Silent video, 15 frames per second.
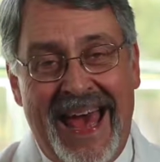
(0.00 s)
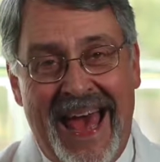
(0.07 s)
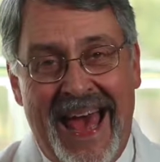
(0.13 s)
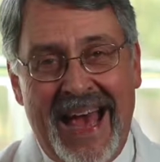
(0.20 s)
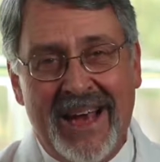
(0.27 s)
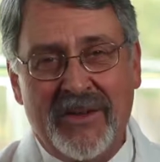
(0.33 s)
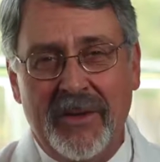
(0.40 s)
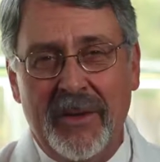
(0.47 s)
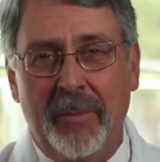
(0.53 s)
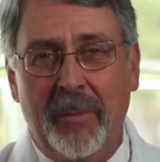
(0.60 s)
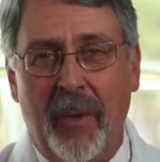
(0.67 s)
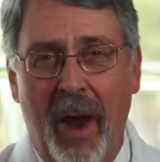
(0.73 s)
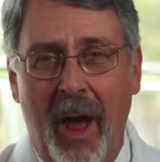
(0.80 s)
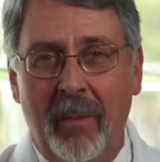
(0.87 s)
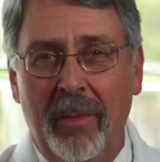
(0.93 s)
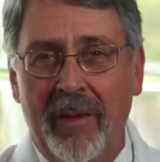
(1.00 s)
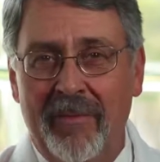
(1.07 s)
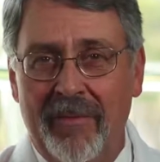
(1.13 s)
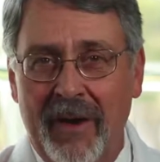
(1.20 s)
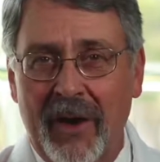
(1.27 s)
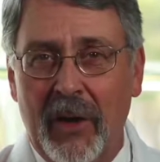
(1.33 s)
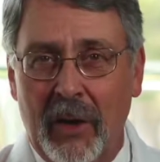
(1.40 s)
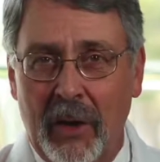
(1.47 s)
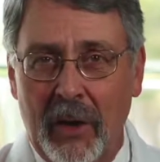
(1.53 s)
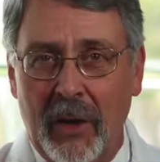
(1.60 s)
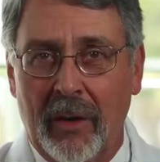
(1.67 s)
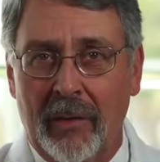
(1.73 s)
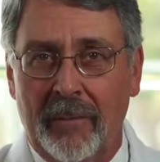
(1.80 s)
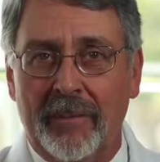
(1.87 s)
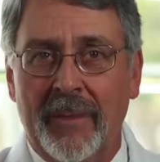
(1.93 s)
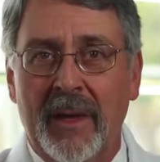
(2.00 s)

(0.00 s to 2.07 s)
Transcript: Actually, probably very little.